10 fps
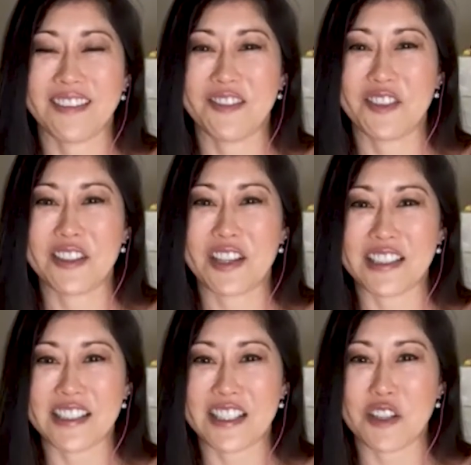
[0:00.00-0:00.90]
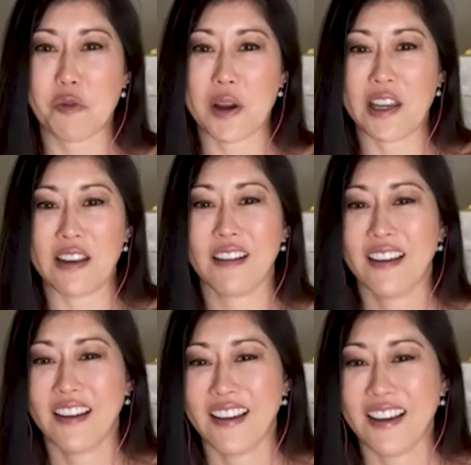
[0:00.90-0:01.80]
we got to see Wayne
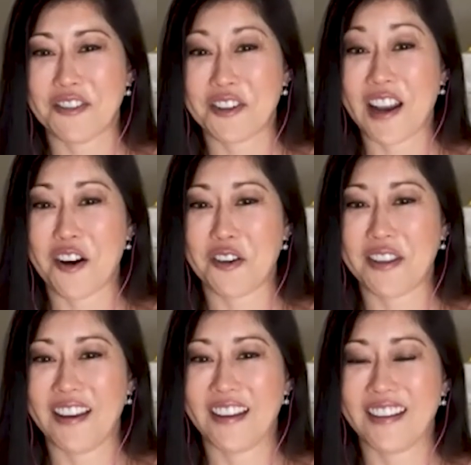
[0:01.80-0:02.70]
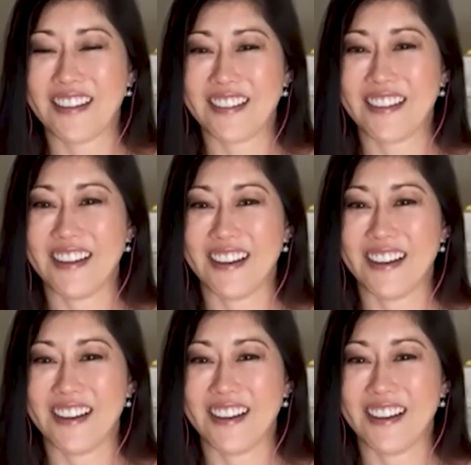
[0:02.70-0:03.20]
every now and then,